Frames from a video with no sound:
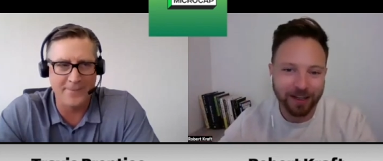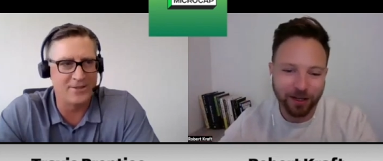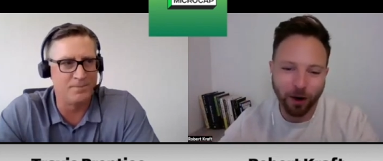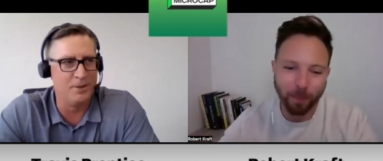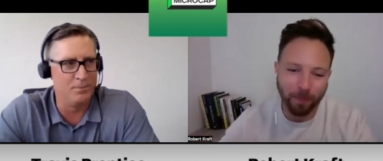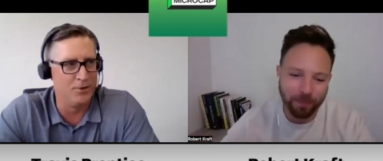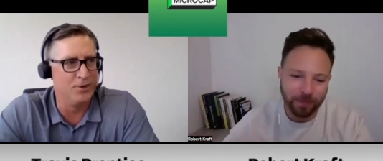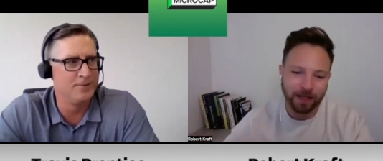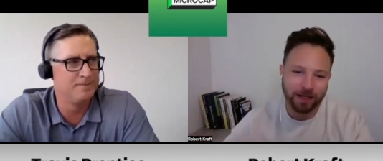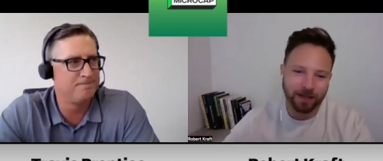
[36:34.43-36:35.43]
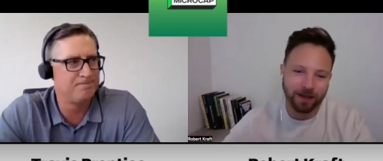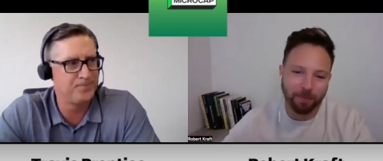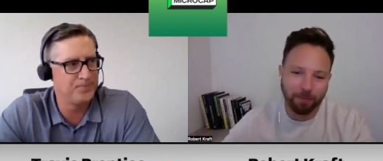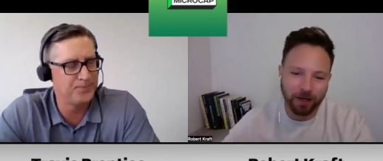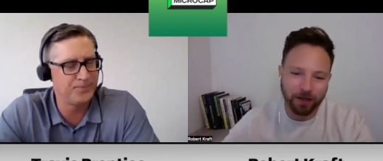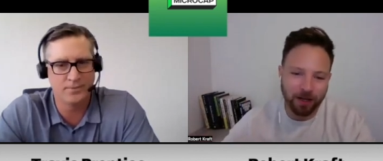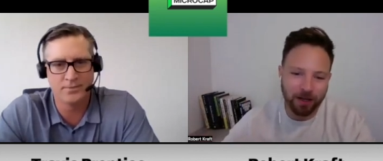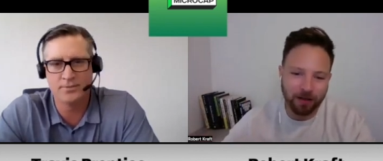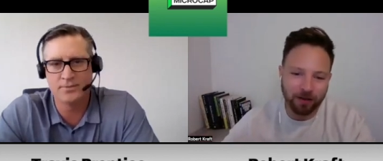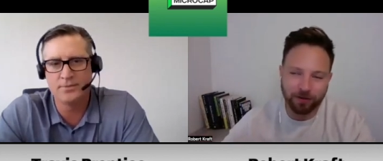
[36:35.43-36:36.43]
Speaker 1: It's been brutal.
Speaker 2: But,
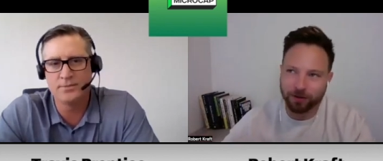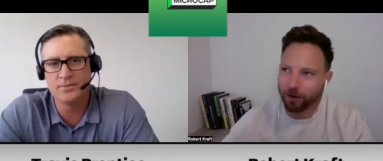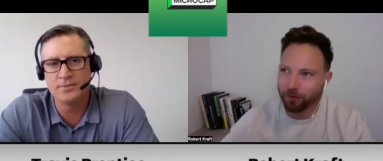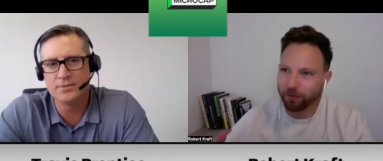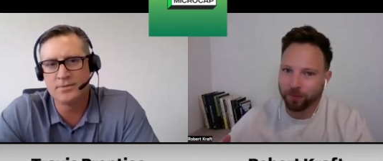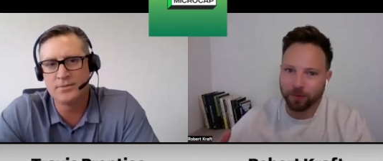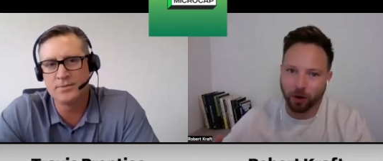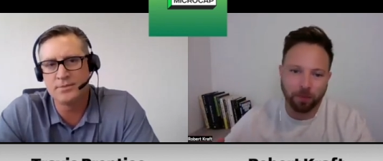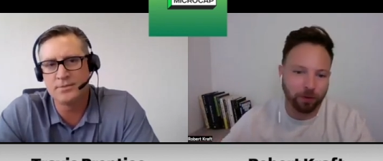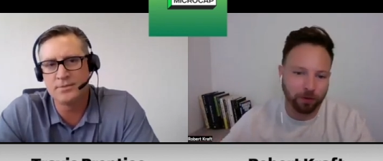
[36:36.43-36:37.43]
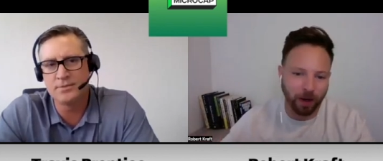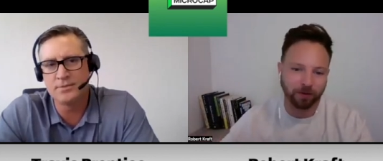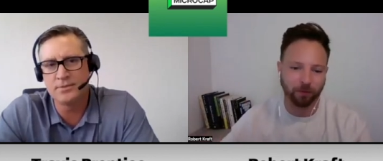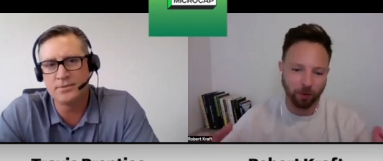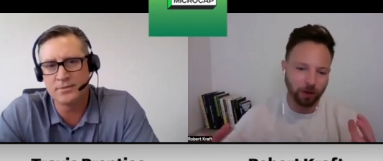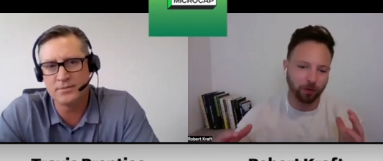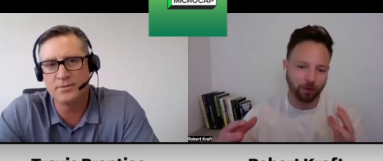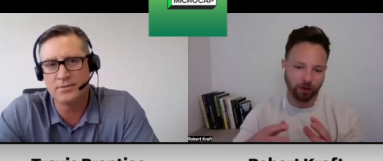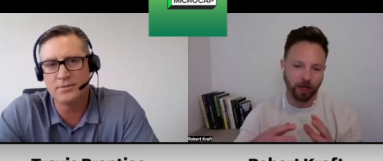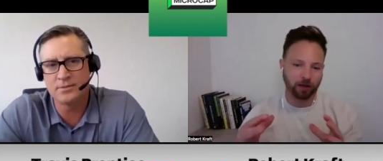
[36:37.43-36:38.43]
you know, from your perspective, what do you
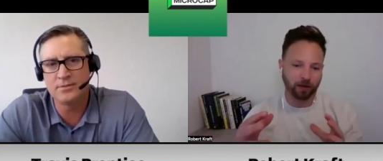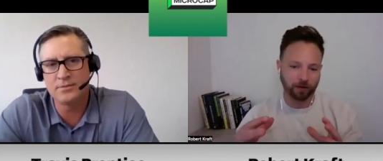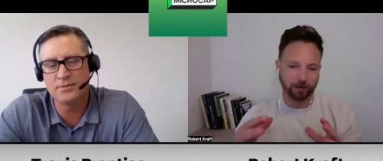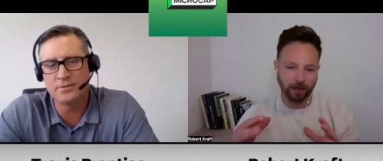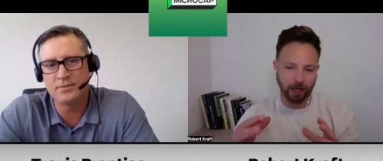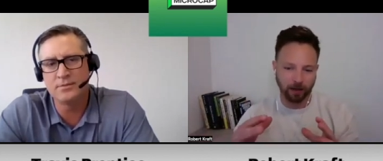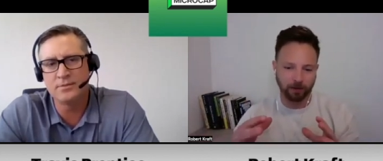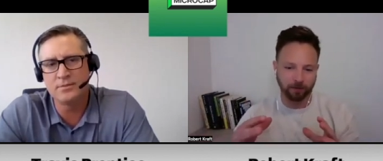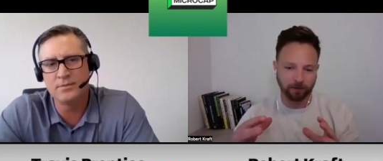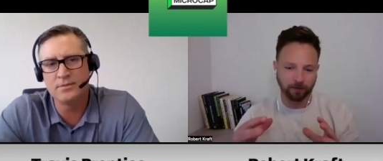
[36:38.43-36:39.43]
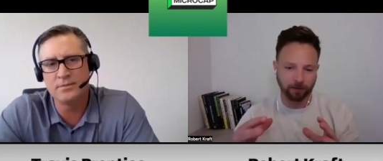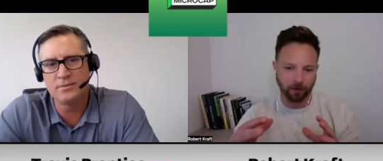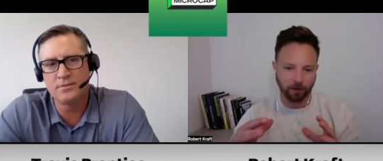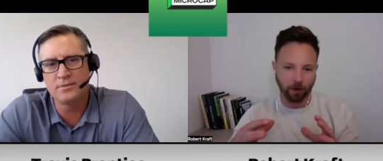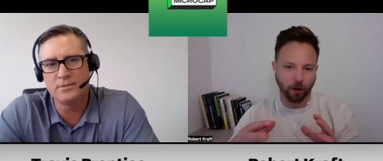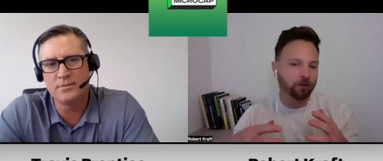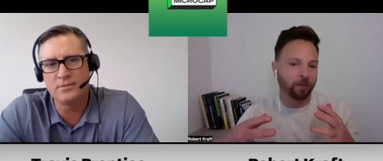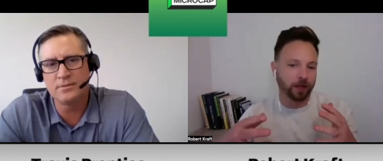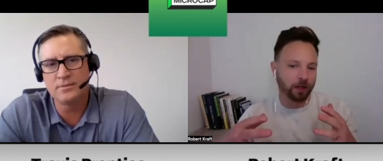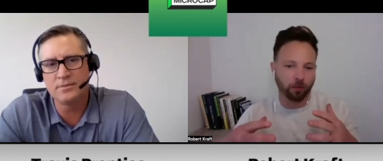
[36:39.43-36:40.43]
think is
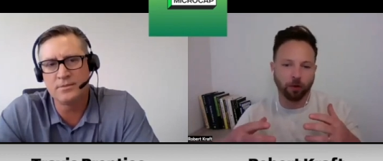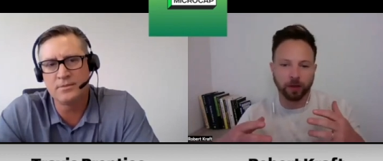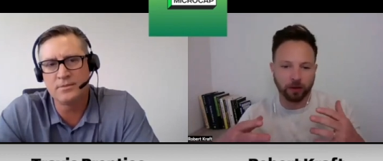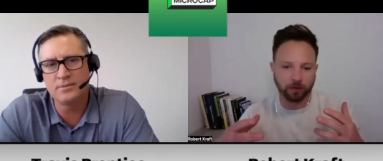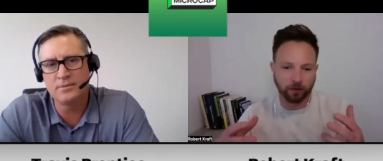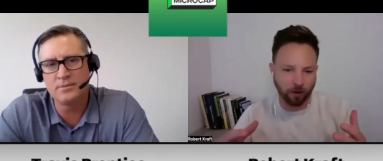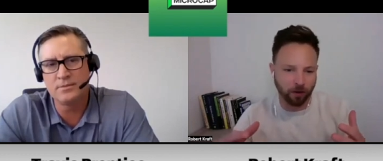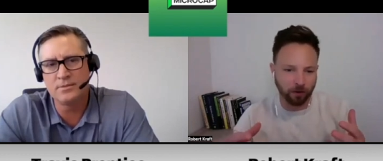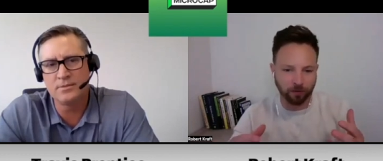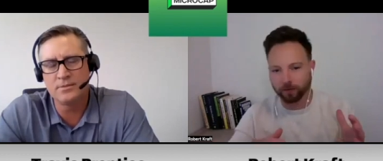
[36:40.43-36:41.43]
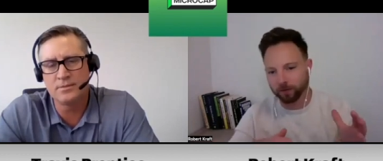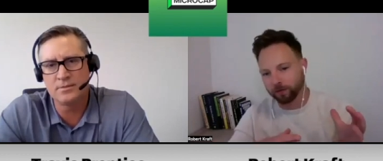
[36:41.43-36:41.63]
ultimately will be the turn? Is it the